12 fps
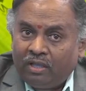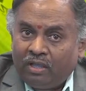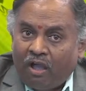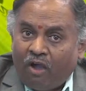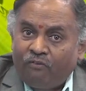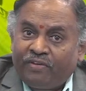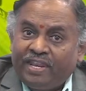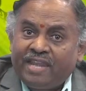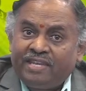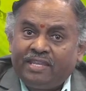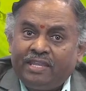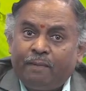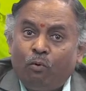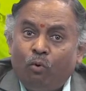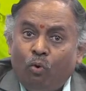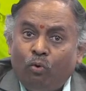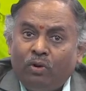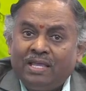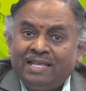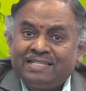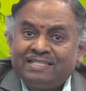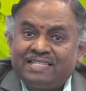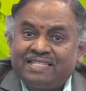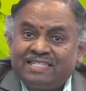of creating a more
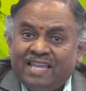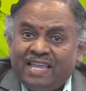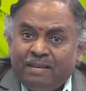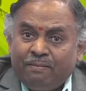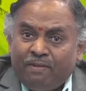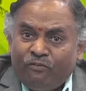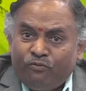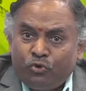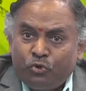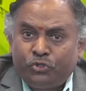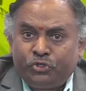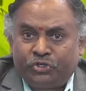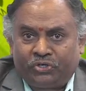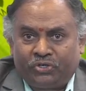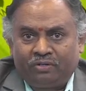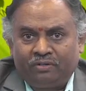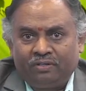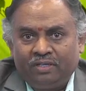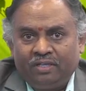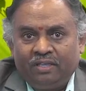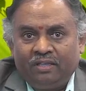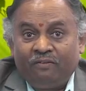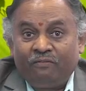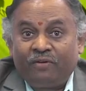sustainable future
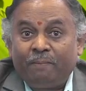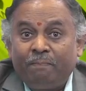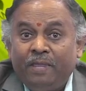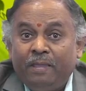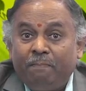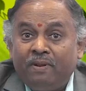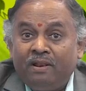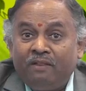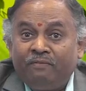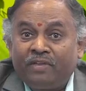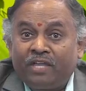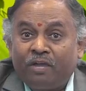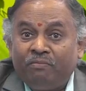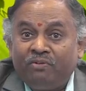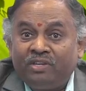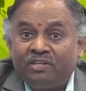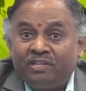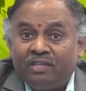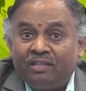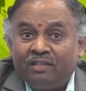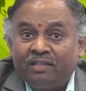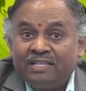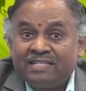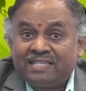for a people of a community,
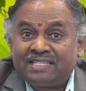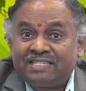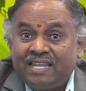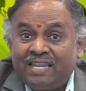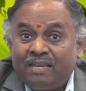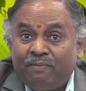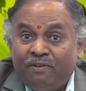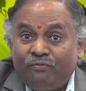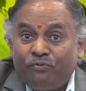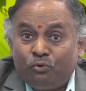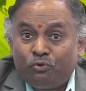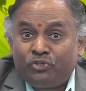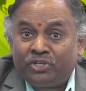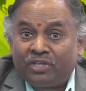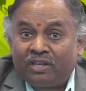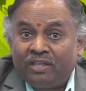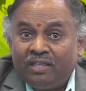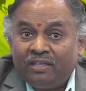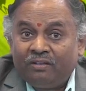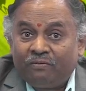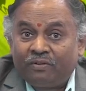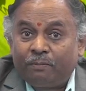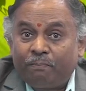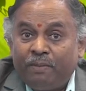sustainable future
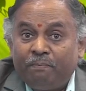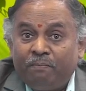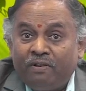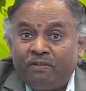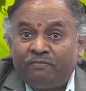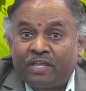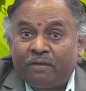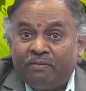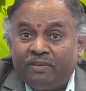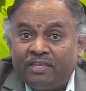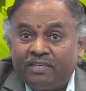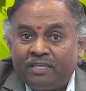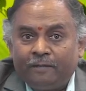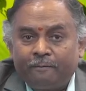for the people of a community.